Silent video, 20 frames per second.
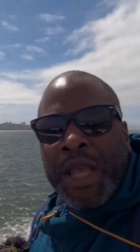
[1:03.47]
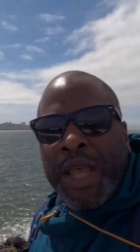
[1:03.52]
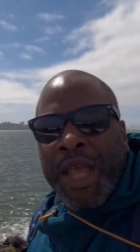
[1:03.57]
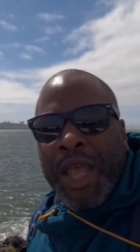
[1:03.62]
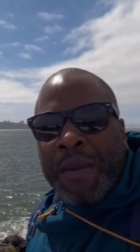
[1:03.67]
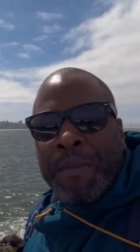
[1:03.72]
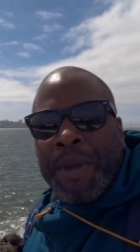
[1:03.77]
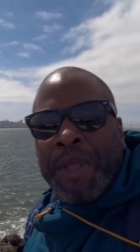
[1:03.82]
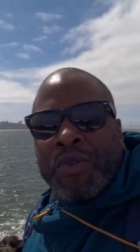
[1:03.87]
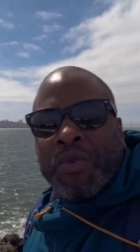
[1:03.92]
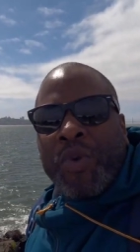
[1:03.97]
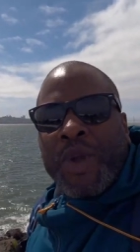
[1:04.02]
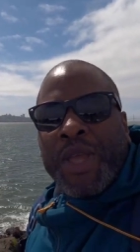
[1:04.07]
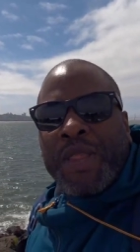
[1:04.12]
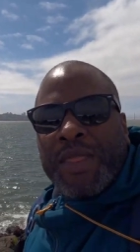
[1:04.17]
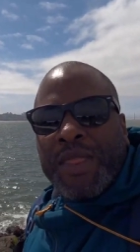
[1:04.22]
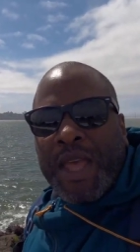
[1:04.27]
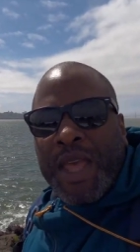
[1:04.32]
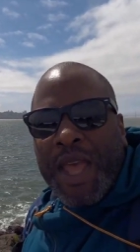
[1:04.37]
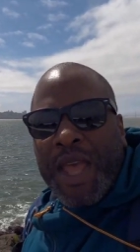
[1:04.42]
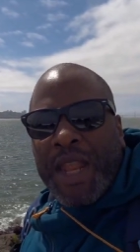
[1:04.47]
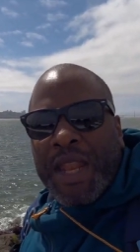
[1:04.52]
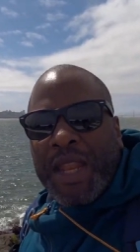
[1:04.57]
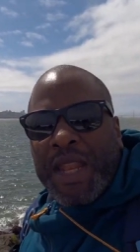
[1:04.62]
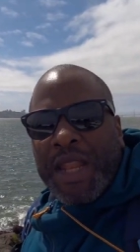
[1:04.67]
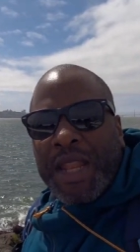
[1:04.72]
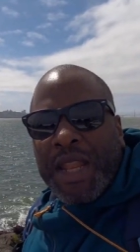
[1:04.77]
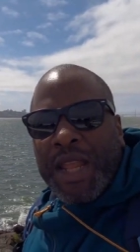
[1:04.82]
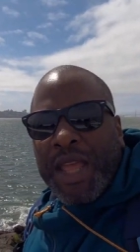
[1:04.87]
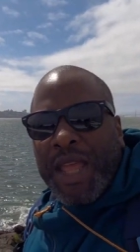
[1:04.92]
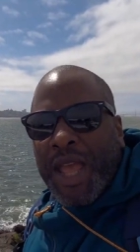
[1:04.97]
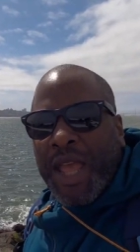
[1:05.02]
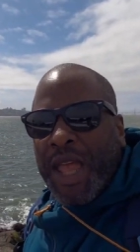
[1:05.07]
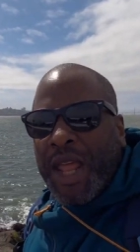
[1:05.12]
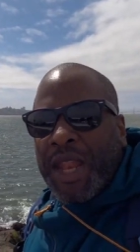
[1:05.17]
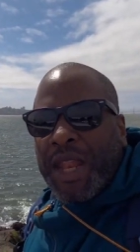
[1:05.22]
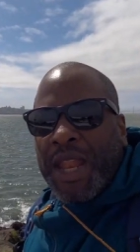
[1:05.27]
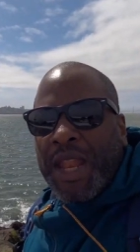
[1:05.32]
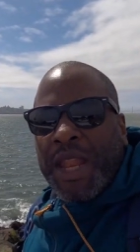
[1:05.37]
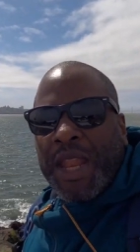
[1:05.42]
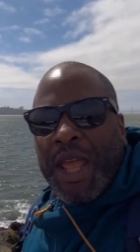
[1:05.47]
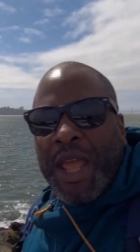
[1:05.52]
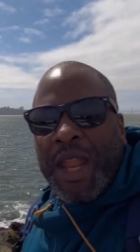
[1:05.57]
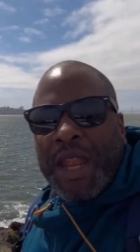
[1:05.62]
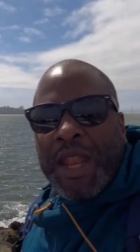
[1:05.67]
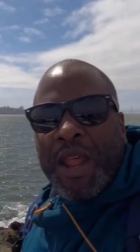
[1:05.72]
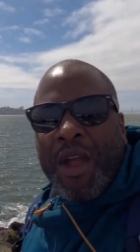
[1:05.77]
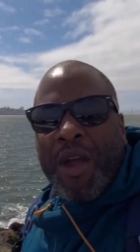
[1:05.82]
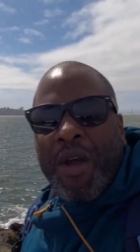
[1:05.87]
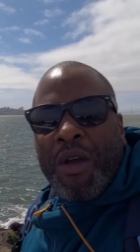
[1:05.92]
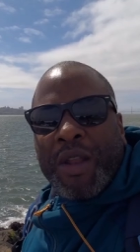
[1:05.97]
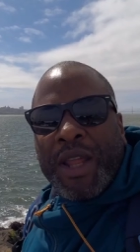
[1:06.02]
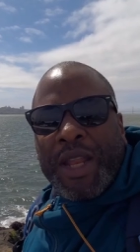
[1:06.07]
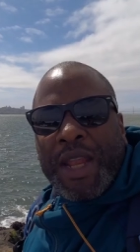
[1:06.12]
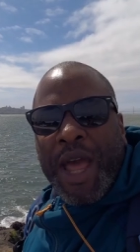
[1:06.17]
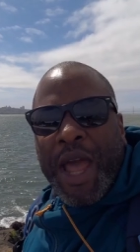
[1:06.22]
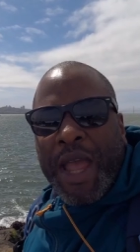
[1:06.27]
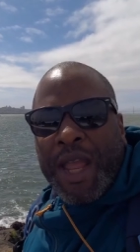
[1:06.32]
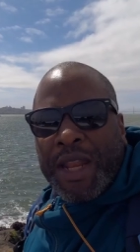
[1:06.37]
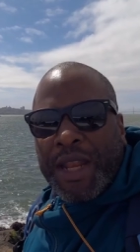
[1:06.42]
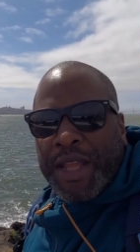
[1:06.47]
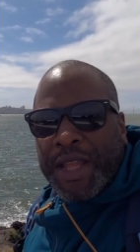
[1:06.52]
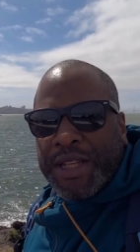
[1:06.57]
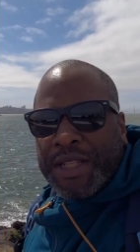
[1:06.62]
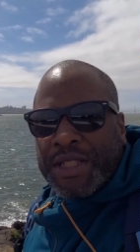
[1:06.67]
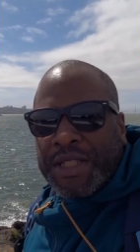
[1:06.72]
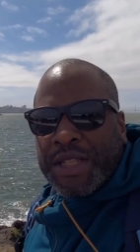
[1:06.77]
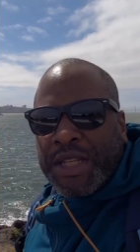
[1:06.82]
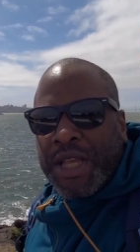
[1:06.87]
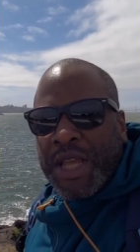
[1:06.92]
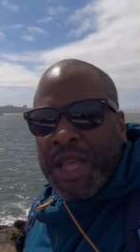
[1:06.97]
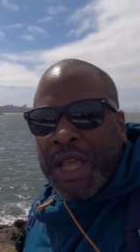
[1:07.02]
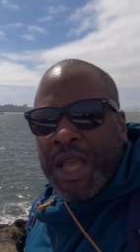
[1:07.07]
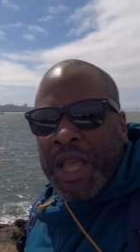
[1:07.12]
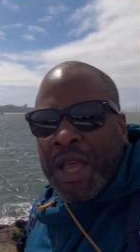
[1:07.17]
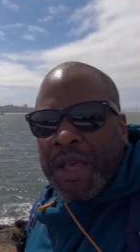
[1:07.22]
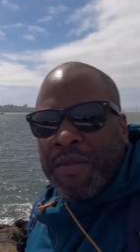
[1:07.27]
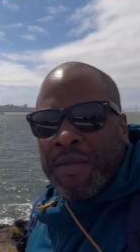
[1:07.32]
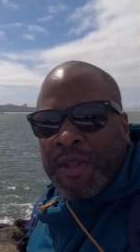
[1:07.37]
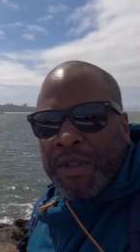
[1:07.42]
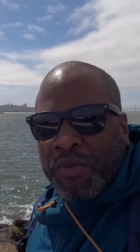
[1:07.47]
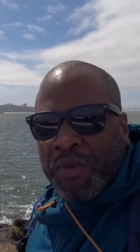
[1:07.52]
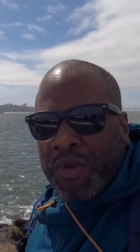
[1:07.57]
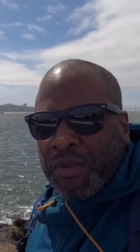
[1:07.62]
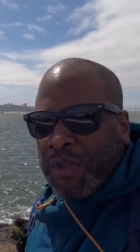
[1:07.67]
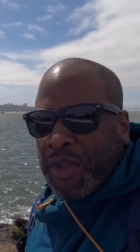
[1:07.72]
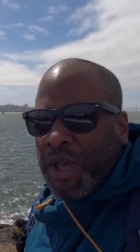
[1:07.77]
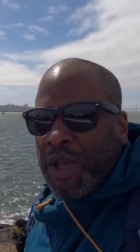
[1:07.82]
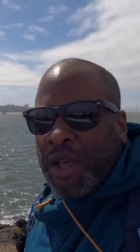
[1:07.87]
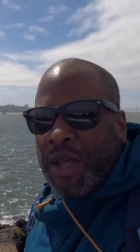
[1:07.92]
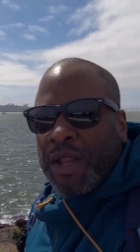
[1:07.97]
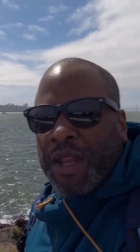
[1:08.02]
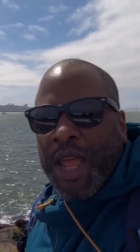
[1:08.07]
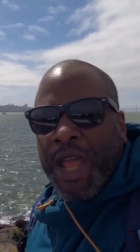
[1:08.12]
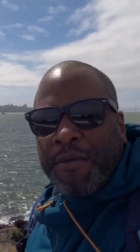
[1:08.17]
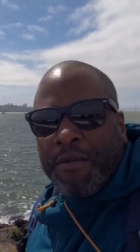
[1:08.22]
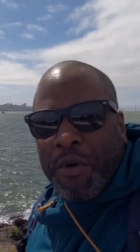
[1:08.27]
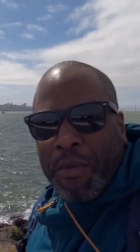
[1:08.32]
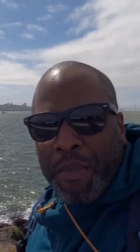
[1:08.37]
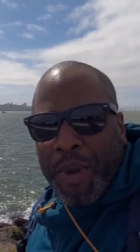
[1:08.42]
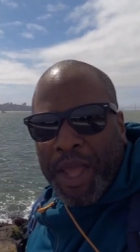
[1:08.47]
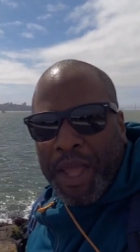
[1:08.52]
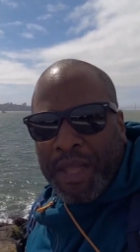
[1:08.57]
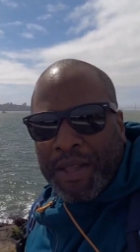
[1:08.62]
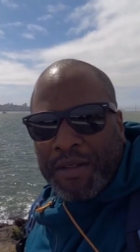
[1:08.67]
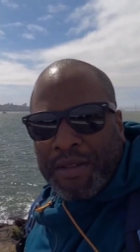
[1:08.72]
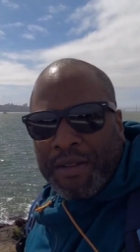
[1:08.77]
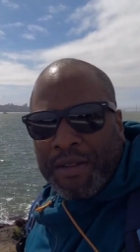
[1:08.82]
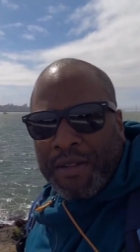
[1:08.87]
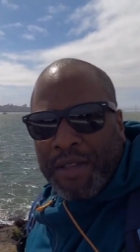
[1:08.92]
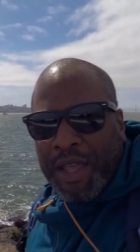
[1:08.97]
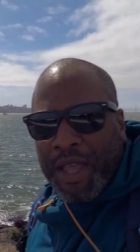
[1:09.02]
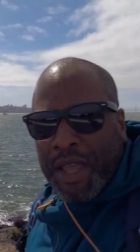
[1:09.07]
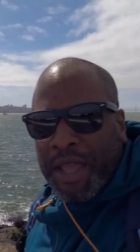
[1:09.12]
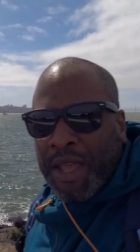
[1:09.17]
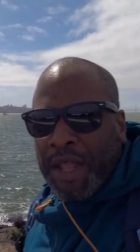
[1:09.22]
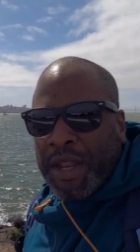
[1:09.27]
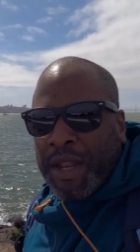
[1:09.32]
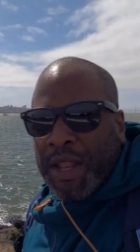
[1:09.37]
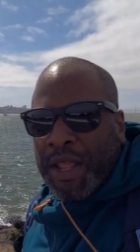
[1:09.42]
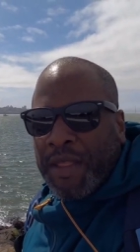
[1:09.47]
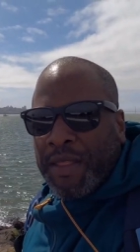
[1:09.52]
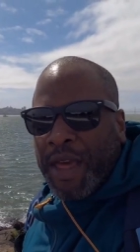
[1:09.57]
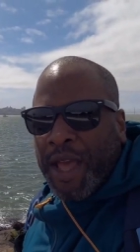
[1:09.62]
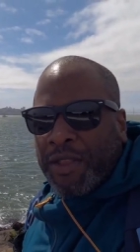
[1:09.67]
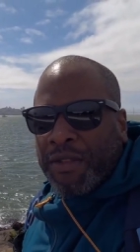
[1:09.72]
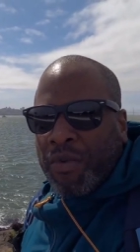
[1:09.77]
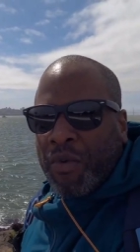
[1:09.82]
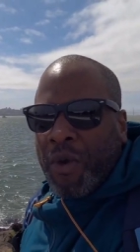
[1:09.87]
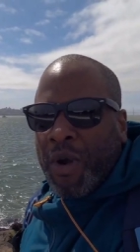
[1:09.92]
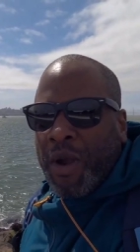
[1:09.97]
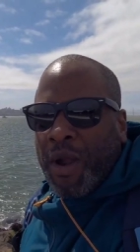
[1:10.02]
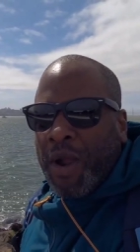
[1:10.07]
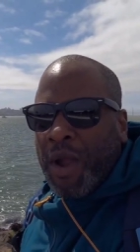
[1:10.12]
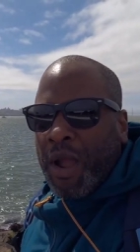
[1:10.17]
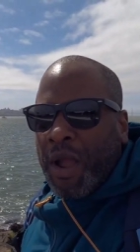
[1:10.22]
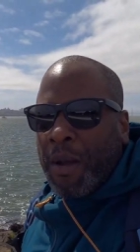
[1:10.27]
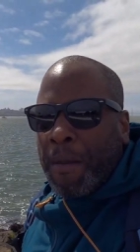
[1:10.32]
And between then and in the early nineties, this was a naval base. And that's where